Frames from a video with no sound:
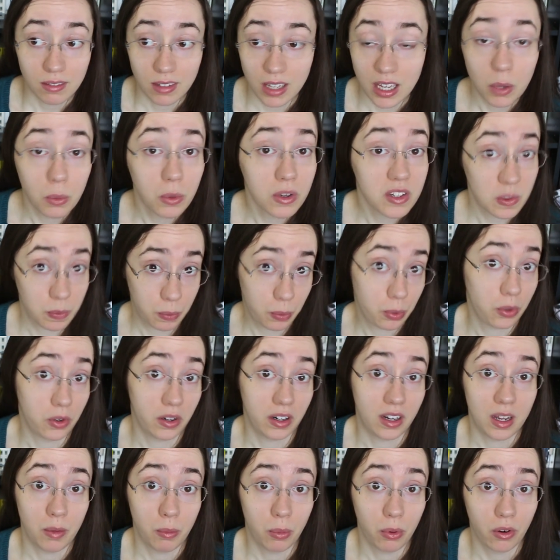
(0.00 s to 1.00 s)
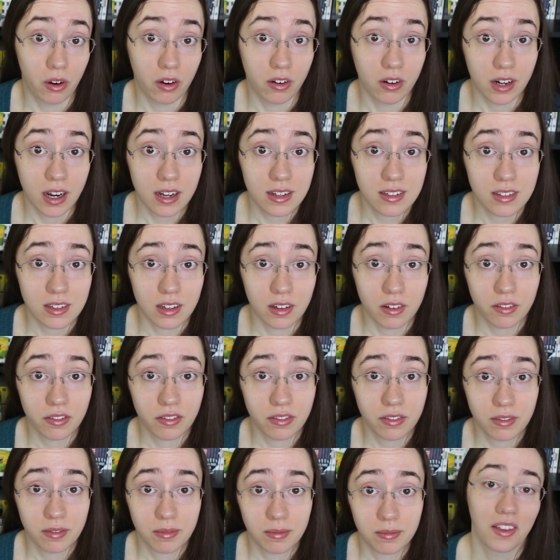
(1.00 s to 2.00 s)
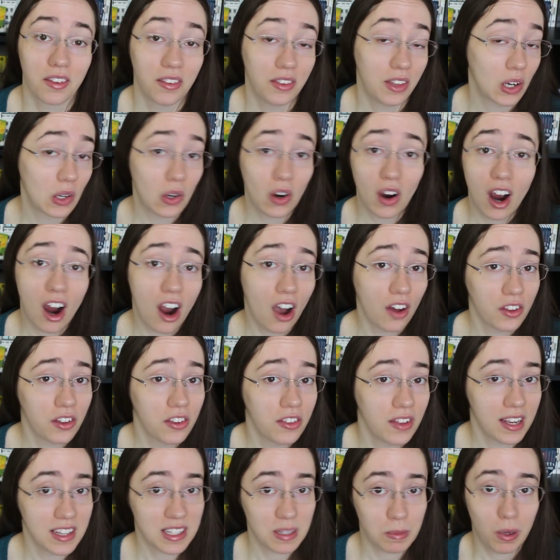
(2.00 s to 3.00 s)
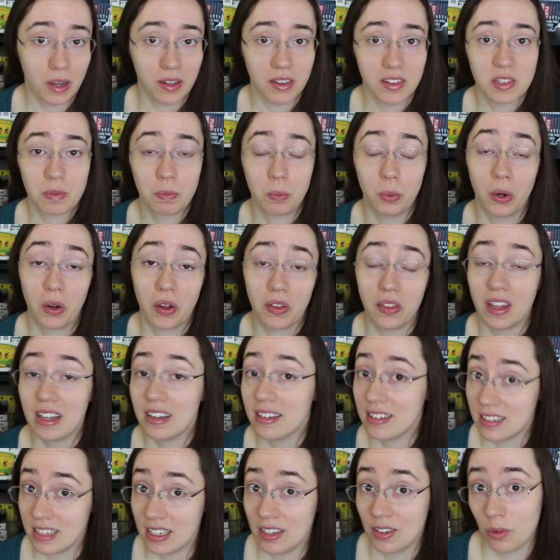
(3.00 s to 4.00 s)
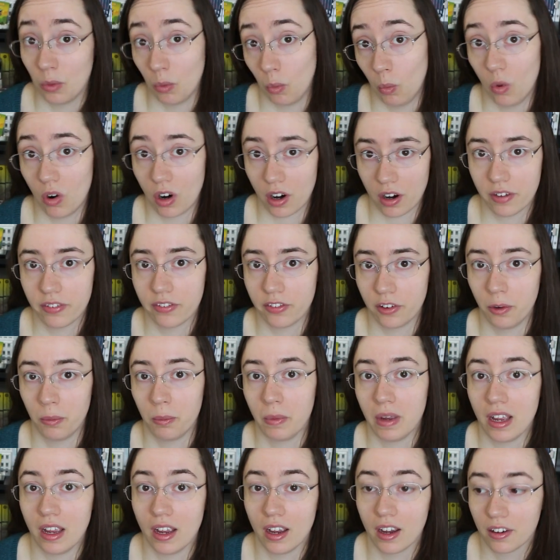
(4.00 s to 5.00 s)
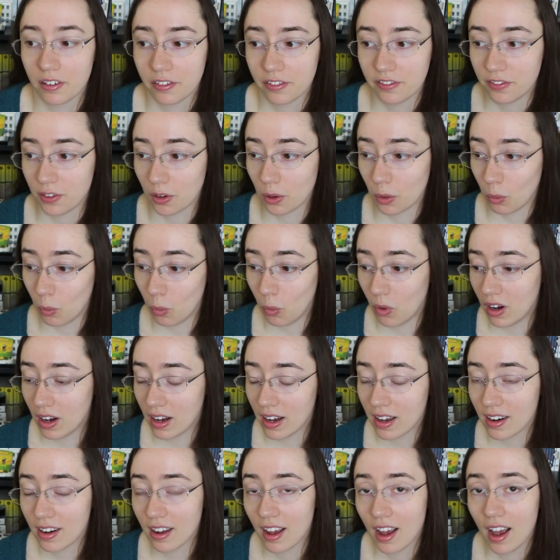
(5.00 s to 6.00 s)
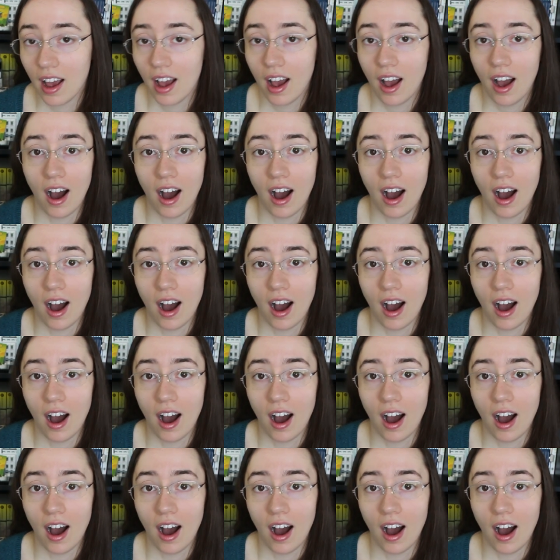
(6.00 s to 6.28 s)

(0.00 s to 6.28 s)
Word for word: he was pretty progressive. There are other things about this book that didn't work for me. For one,